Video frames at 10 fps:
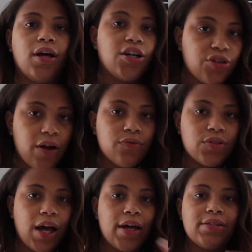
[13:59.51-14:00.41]
a travel
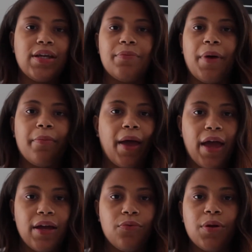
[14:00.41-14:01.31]
size in my
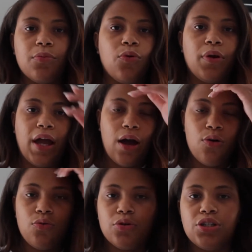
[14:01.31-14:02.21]
bag when I'm going
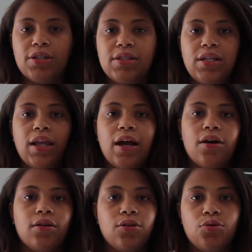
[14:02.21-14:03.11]
out, or just need
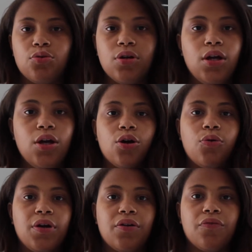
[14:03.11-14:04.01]
a little
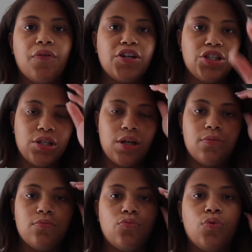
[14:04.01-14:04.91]
quick freshen up,